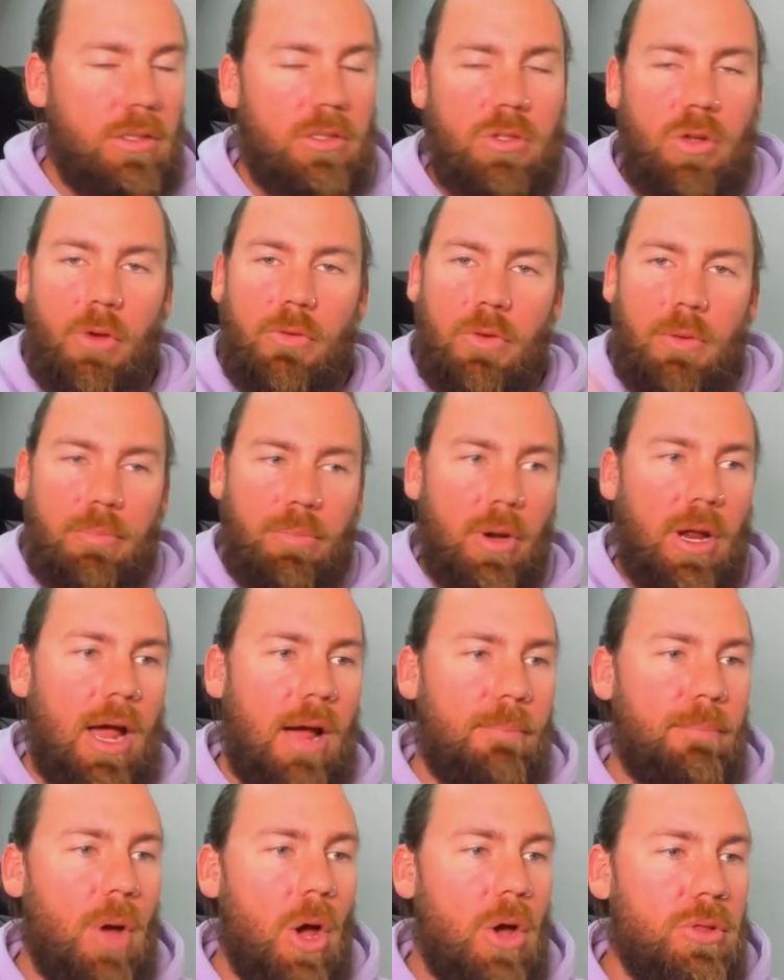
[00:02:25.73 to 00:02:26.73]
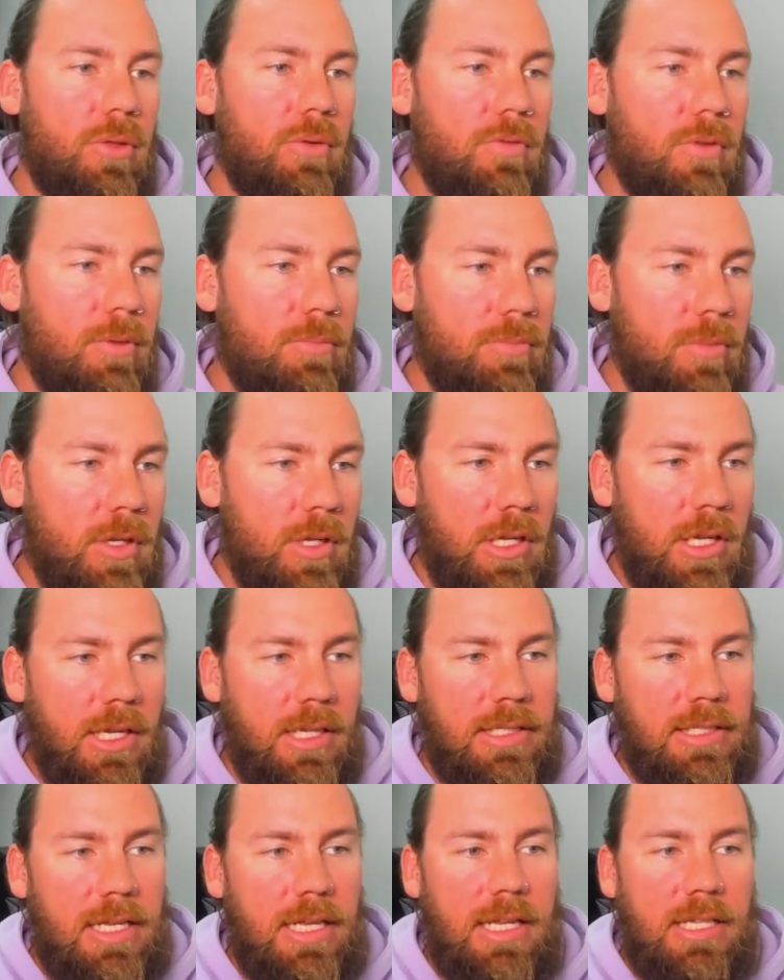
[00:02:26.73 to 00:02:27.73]
So if we bring up both of them, you
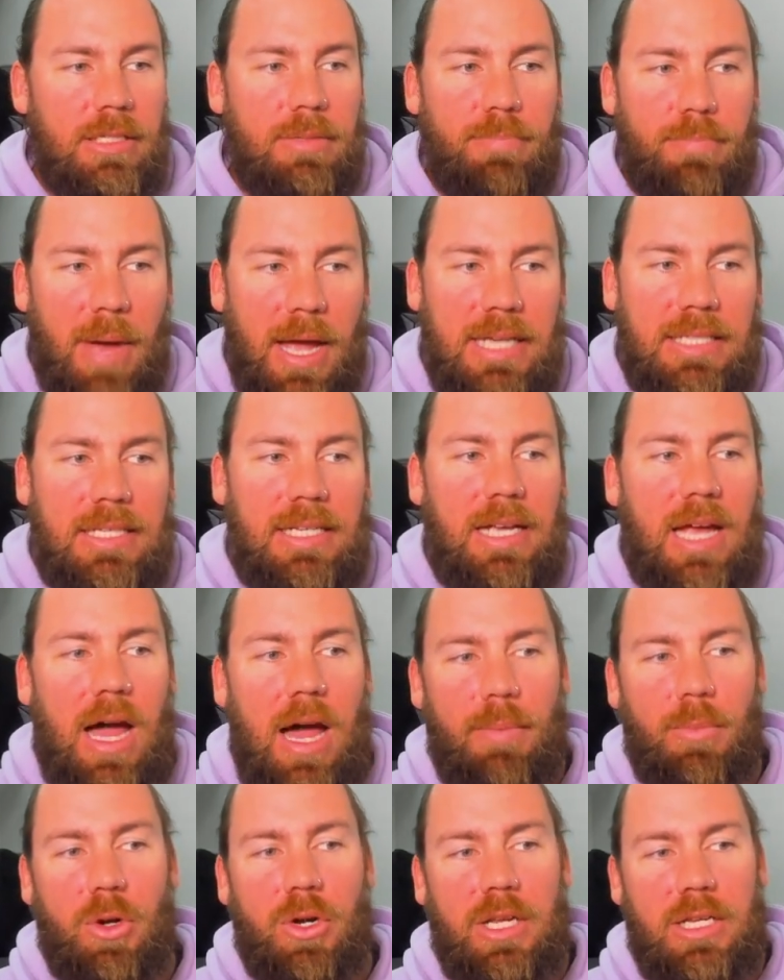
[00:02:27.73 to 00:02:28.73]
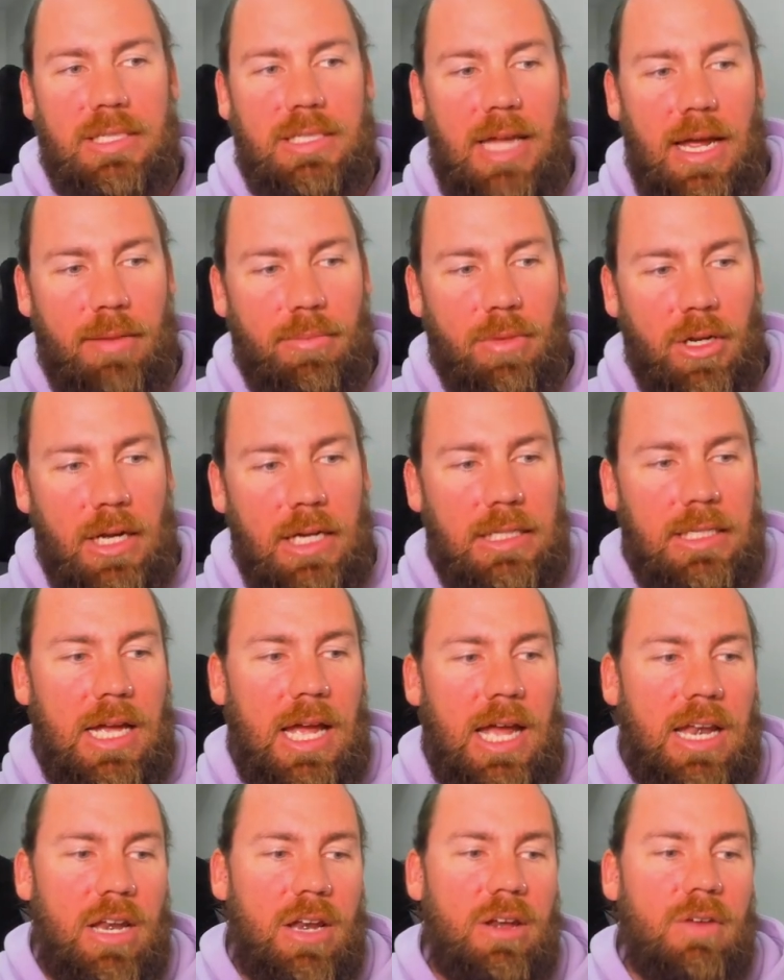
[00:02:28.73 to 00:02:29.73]
can see there's a basic harmonic stabilizer
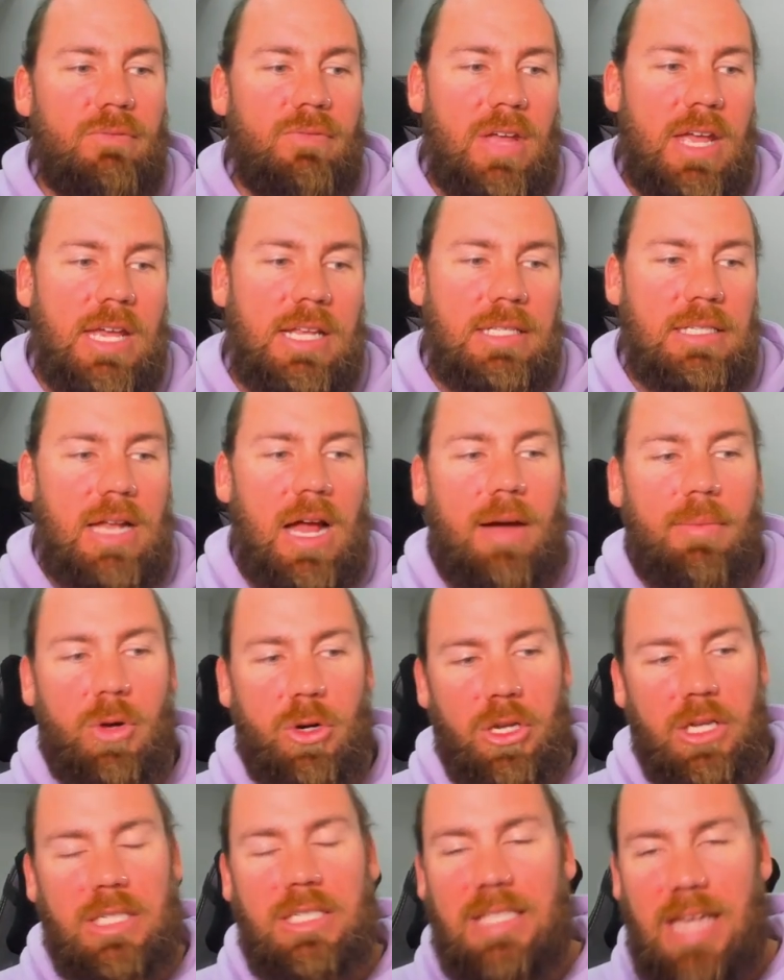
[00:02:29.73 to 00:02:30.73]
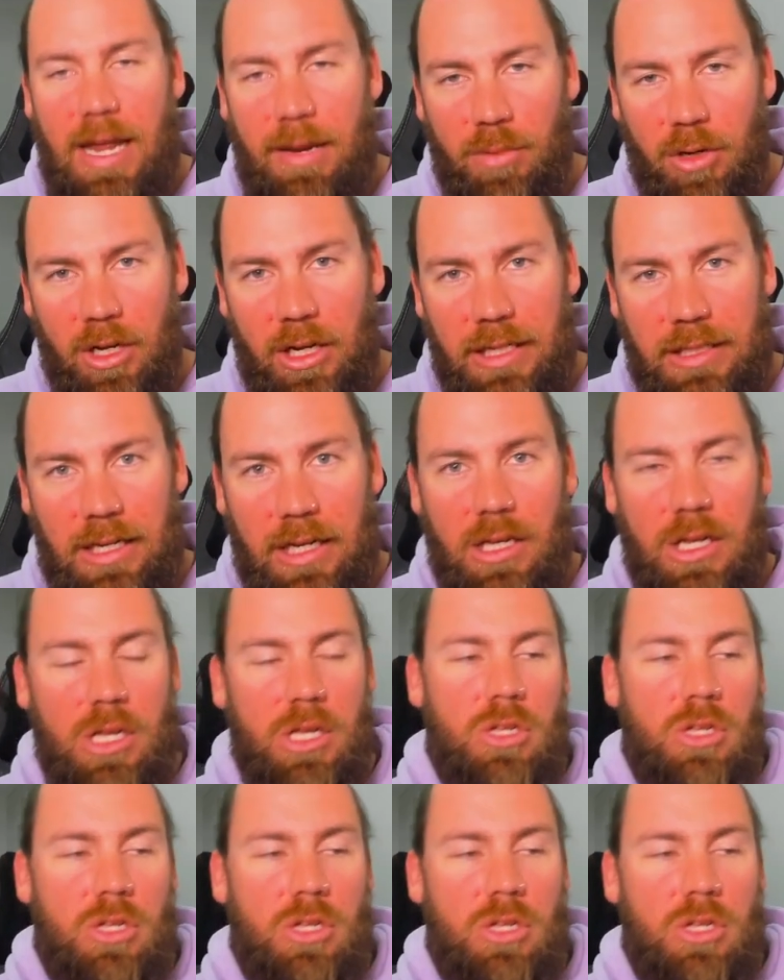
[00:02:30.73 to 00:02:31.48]
and an advanced harmonic stabilizer.